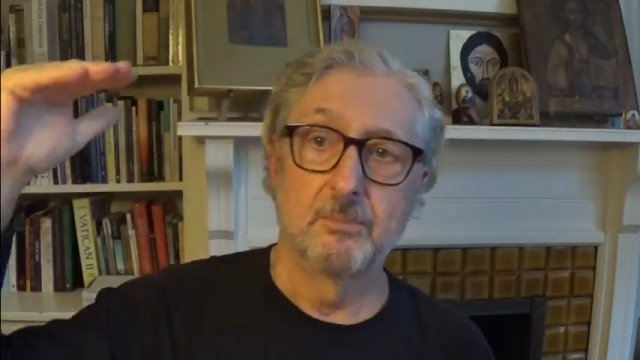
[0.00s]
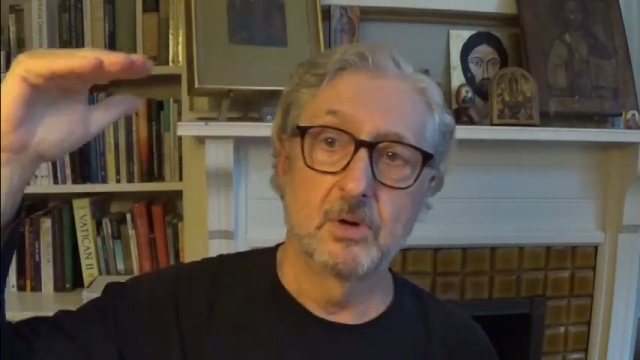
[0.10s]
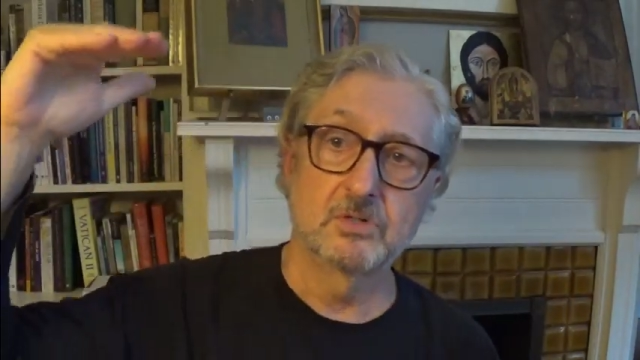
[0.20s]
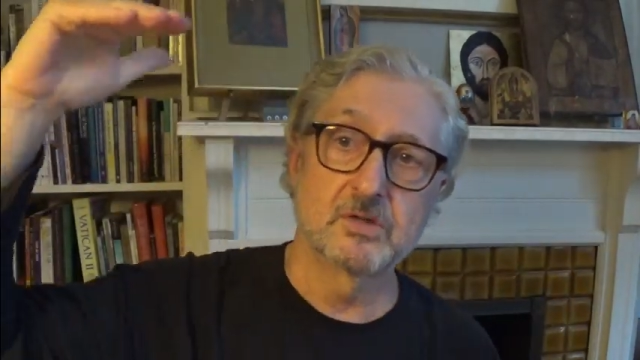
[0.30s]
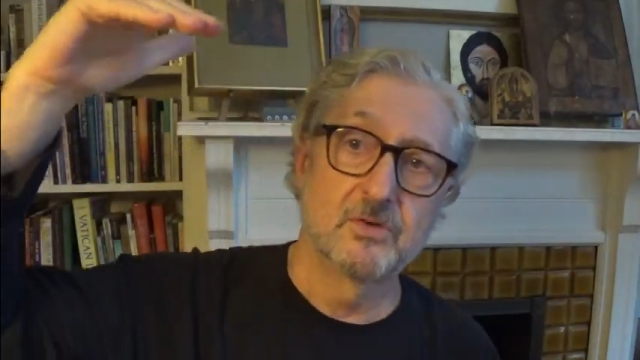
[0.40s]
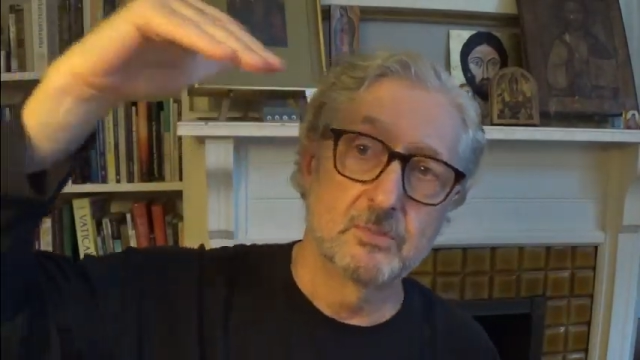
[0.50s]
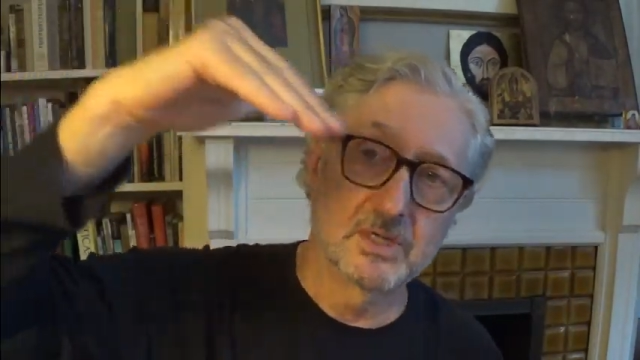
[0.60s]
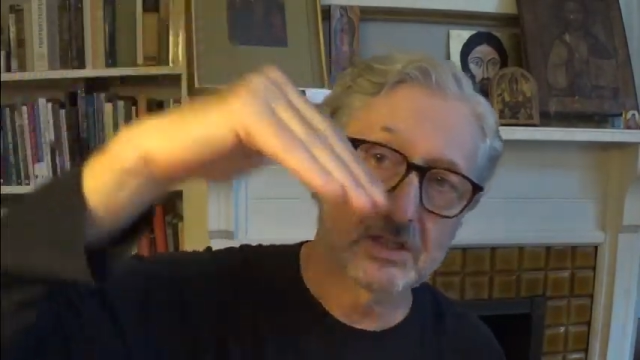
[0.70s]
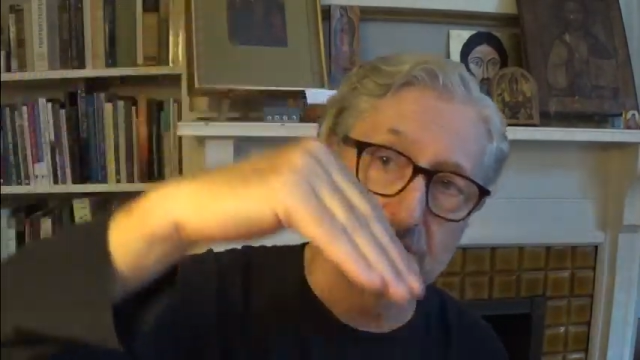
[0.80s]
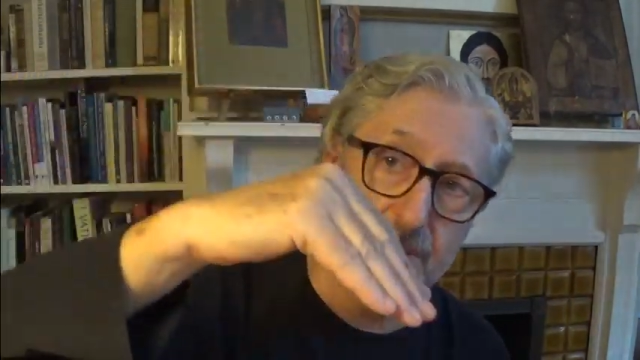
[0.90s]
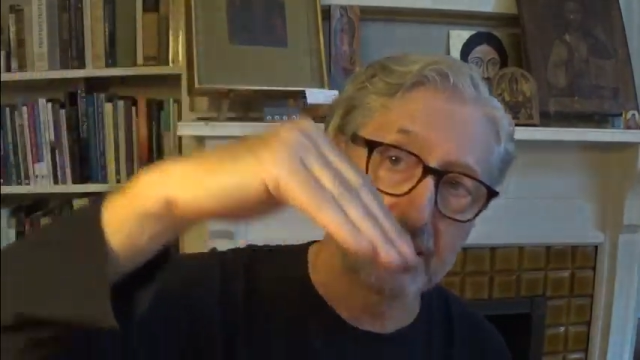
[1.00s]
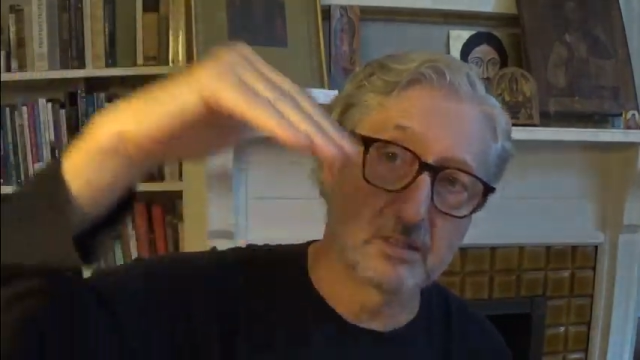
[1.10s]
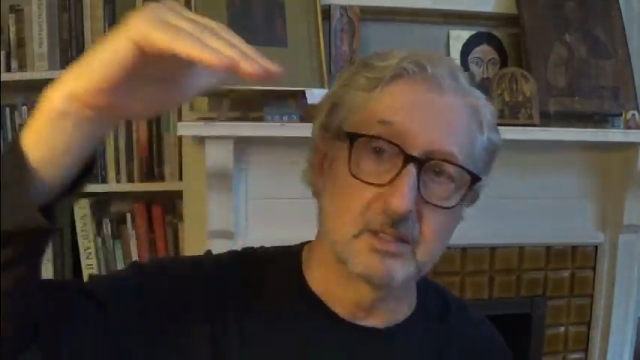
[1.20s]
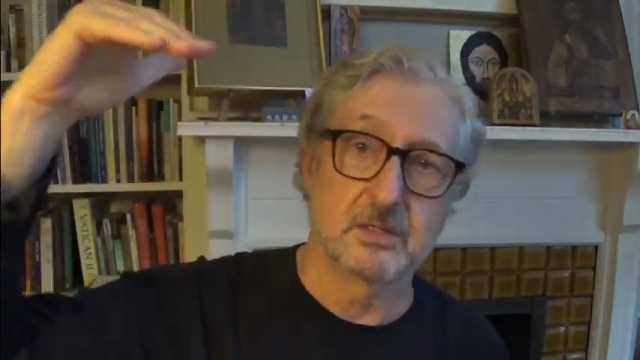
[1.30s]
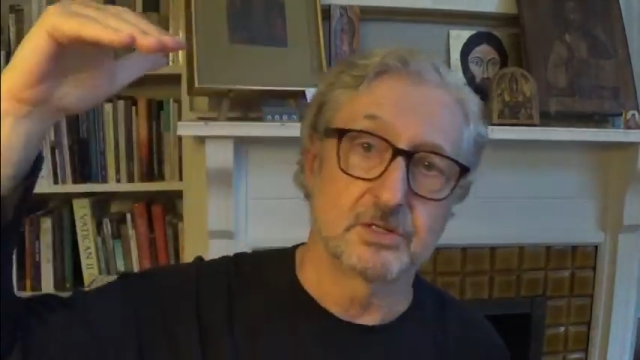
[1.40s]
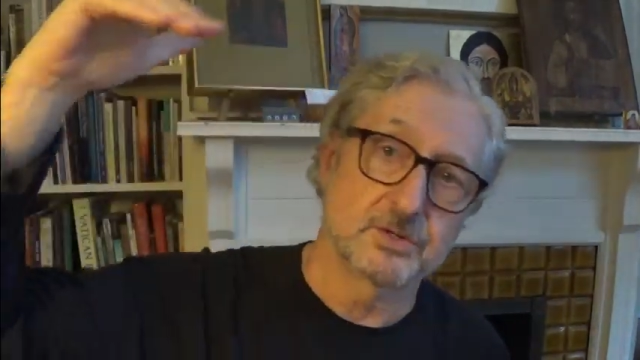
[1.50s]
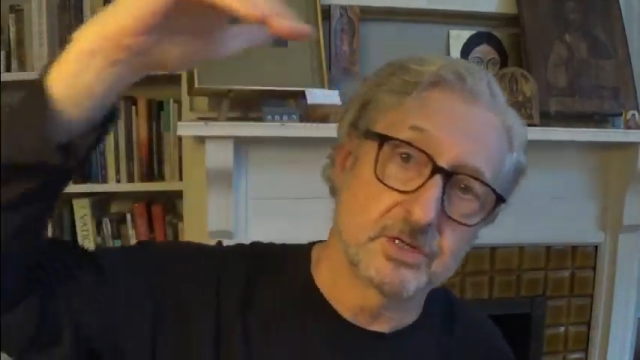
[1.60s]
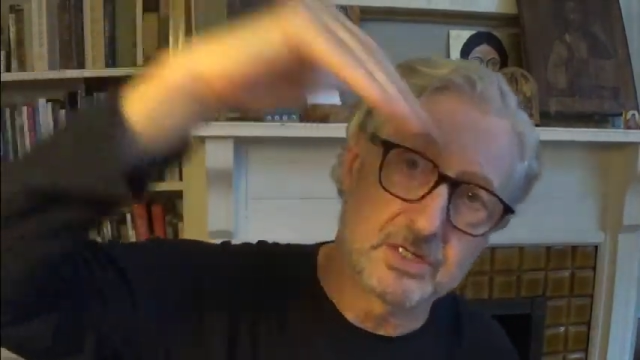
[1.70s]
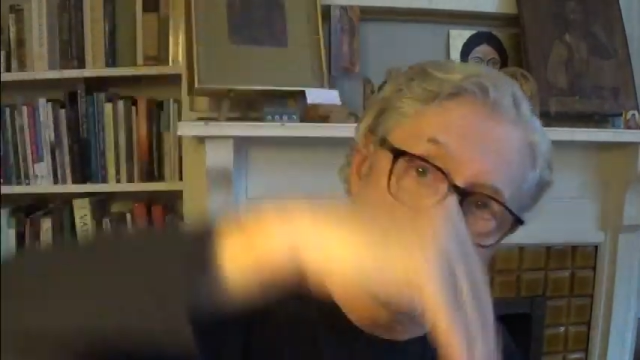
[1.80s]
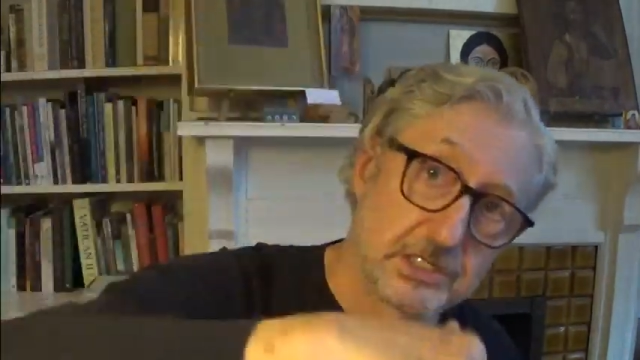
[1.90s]
most of whom expect that the
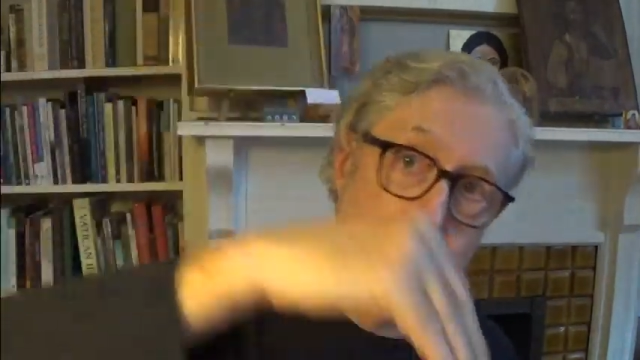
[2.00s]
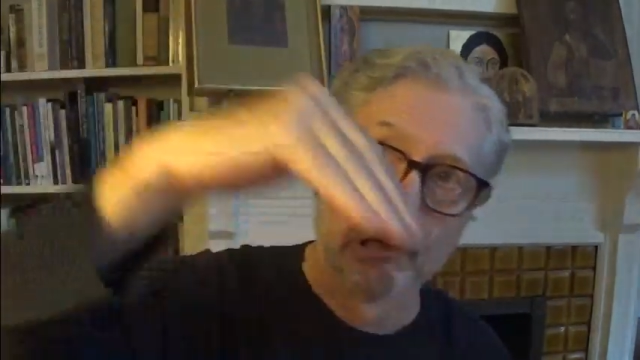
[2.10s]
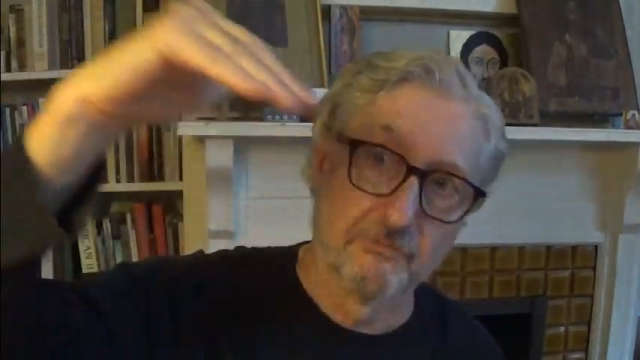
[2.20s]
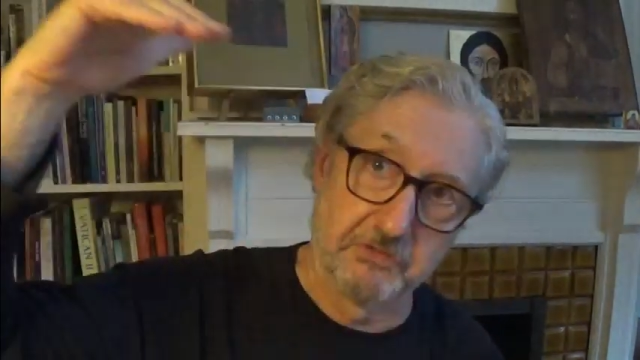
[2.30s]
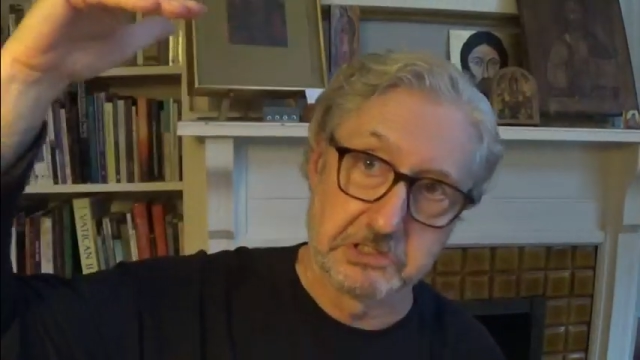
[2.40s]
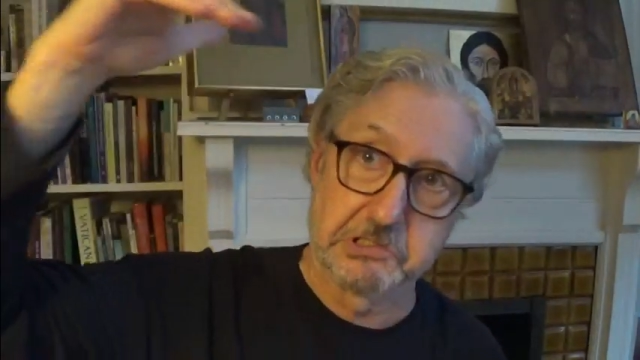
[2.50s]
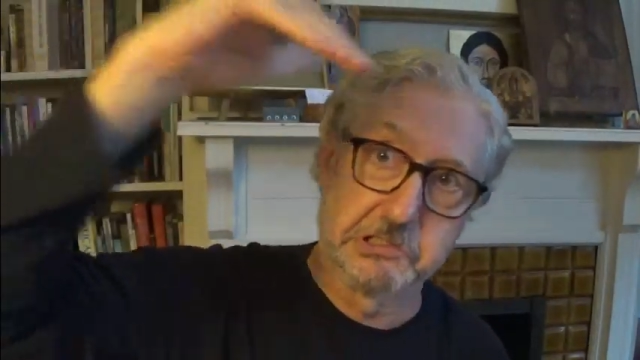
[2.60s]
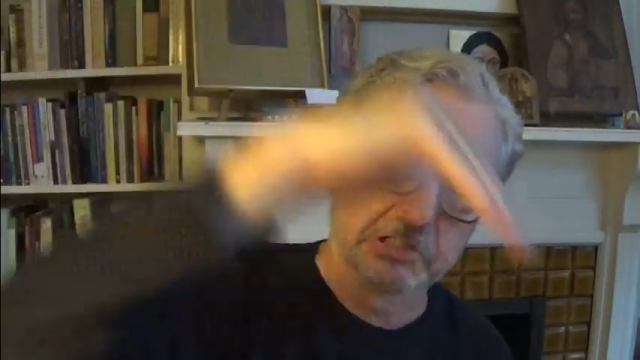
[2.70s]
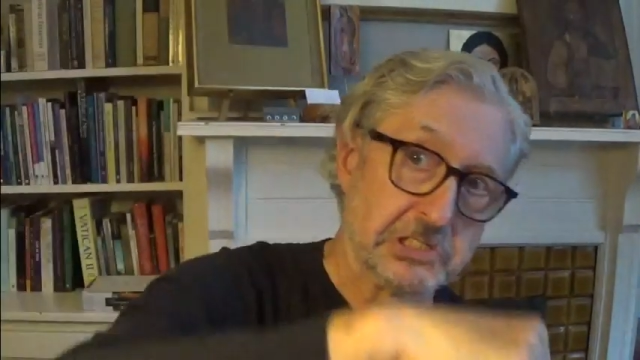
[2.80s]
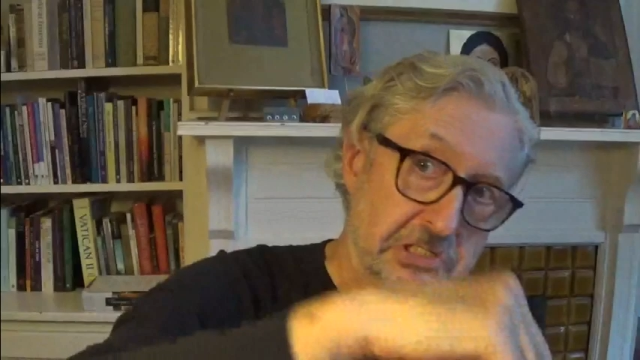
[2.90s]
tradition of the church